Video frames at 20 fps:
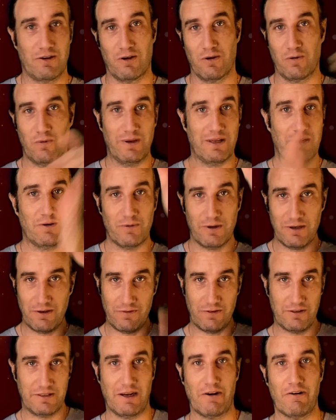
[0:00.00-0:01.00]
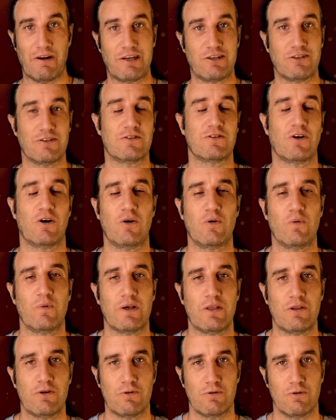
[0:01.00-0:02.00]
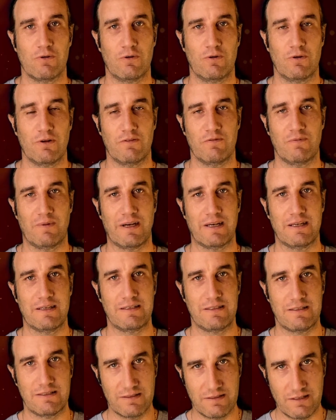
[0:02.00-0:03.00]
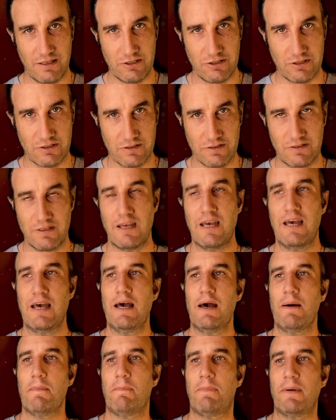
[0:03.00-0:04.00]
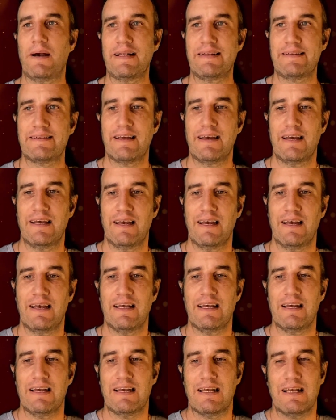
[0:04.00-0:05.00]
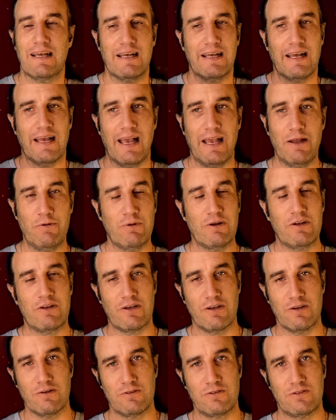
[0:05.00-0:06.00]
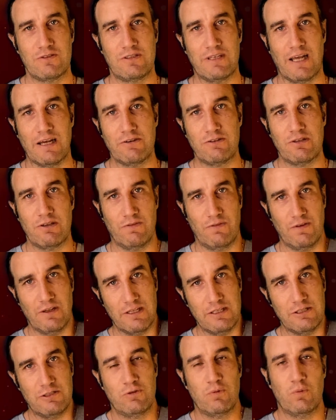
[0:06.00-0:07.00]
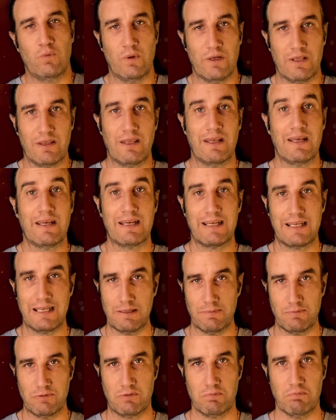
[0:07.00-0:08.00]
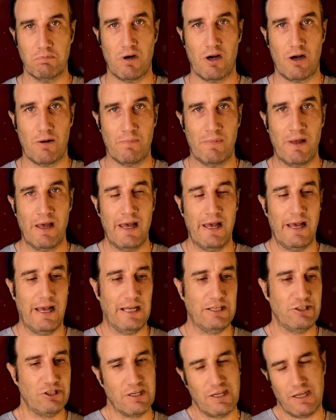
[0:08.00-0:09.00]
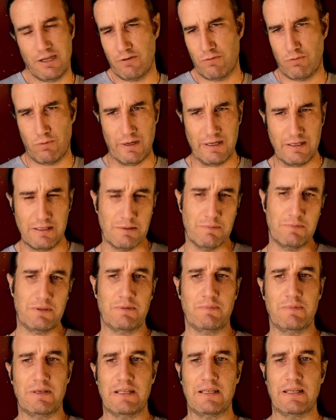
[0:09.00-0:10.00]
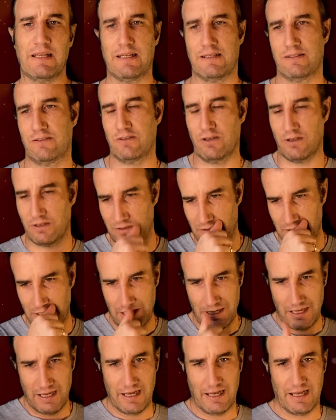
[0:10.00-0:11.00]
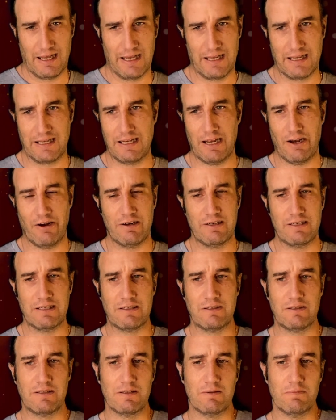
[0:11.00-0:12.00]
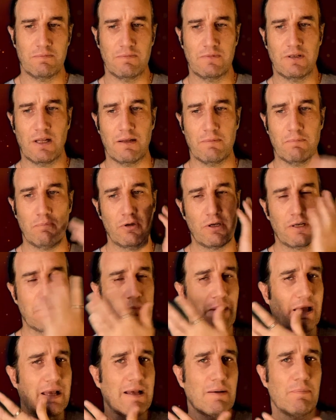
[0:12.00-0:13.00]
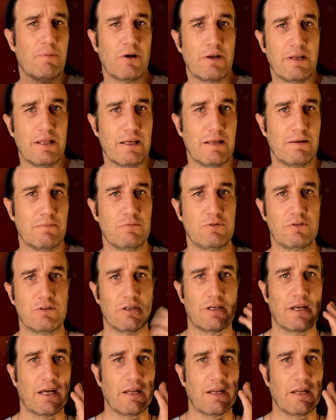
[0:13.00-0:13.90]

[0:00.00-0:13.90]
go weird and wonderful directions the whole way through all of my discussions. But Edward goes down to the village with Kim's mom and she kind of welcomes him in and starts encouraging him and putting makeup on him to